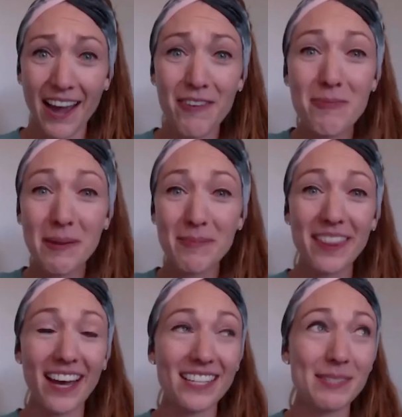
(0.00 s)
I remember
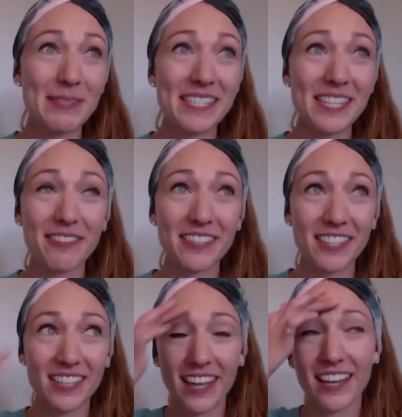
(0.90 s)
that
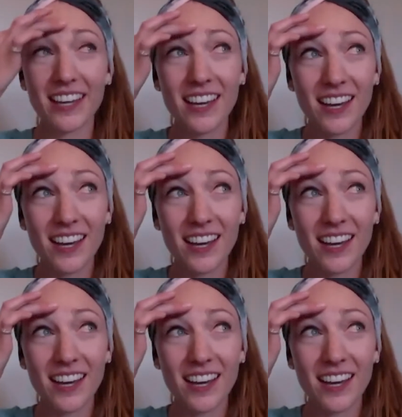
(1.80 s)
specifically. Like